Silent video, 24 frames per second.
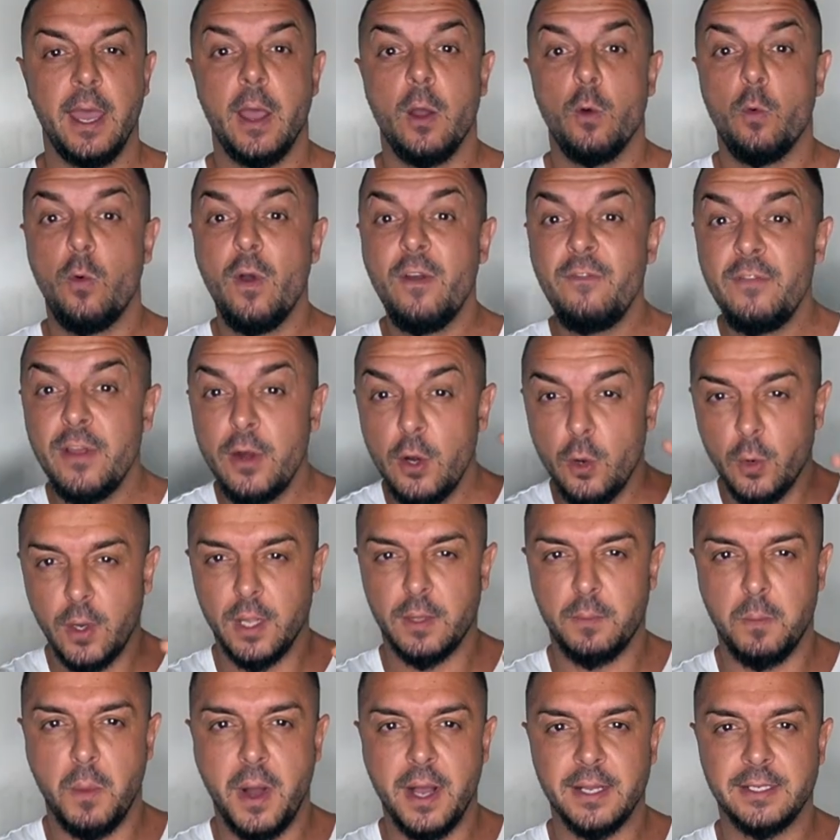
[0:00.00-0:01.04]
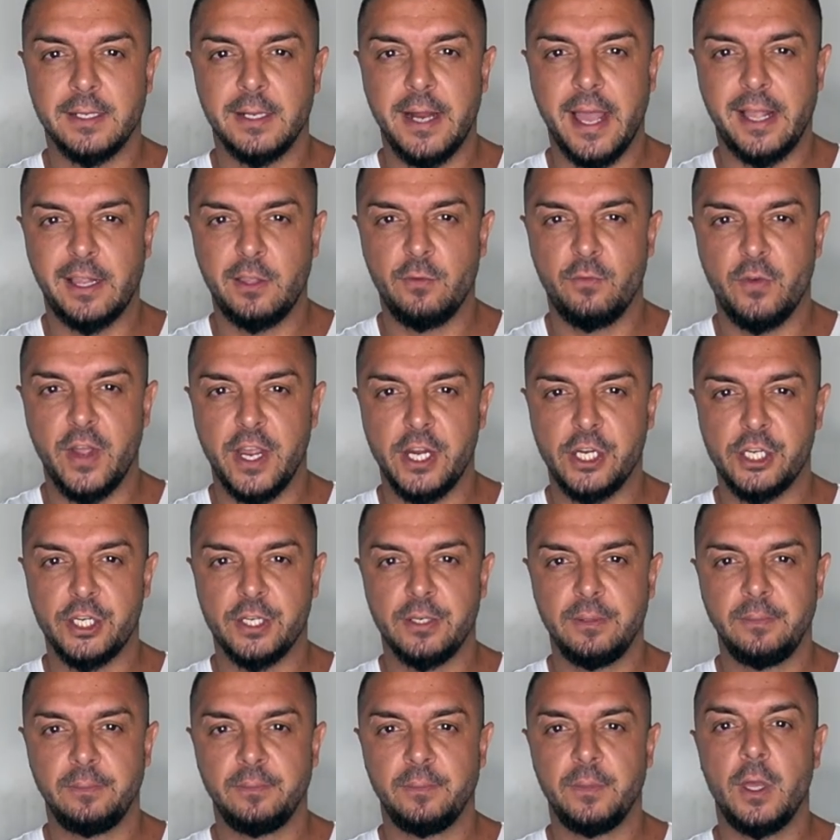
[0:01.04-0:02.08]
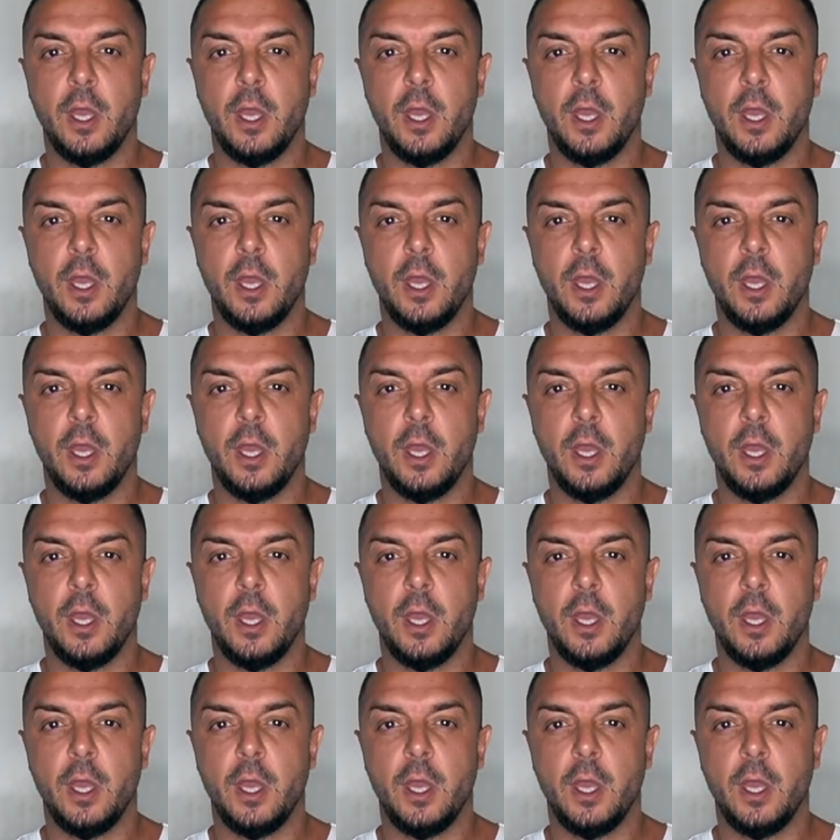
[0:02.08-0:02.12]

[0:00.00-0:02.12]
When we look at muscle activation,